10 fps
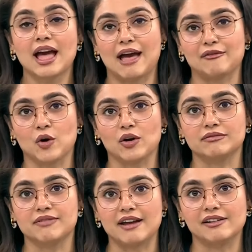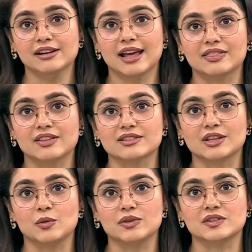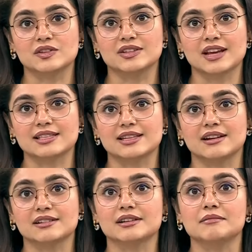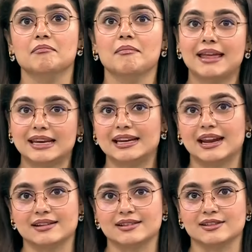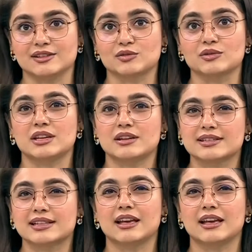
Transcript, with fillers: have gone viral and this new incident has alerted many netizens to seriously